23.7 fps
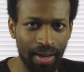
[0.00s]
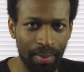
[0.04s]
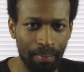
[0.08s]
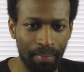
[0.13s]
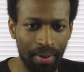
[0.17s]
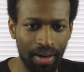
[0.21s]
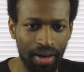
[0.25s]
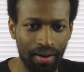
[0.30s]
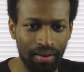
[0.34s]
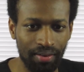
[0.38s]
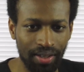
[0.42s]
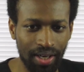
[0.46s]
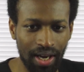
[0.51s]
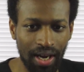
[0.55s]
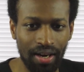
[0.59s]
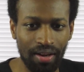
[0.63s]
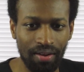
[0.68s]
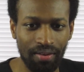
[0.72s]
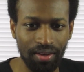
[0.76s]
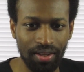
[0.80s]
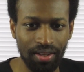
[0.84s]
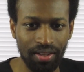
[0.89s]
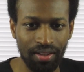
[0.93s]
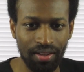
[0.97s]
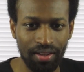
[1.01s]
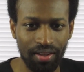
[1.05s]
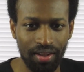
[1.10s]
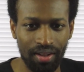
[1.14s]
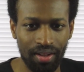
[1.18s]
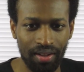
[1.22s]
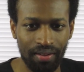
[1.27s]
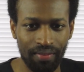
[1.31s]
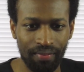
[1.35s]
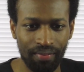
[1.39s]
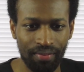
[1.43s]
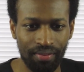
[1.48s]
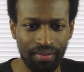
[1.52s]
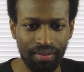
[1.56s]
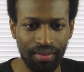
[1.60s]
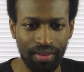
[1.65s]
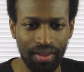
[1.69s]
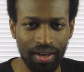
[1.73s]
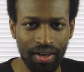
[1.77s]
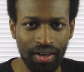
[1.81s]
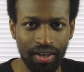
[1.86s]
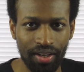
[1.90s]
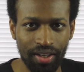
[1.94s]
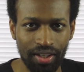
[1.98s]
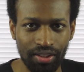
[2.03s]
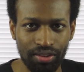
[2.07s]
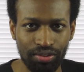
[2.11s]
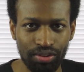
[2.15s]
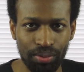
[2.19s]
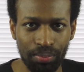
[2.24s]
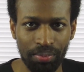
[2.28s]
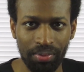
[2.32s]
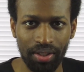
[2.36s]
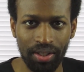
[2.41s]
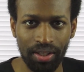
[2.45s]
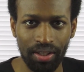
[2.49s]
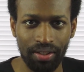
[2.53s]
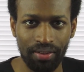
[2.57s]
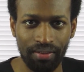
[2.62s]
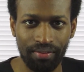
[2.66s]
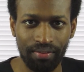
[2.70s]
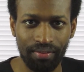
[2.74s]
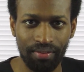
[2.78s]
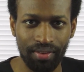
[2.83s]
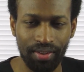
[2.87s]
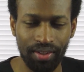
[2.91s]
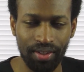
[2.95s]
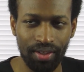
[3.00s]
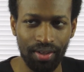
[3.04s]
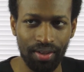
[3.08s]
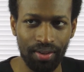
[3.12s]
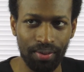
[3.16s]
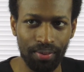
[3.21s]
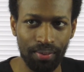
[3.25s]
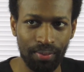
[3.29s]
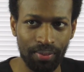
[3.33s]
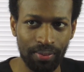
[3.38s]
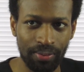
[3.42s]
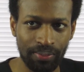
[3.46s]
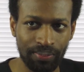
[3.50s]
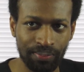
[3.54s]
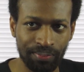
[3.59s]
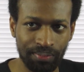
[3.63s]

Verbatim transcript: about not only their country but you know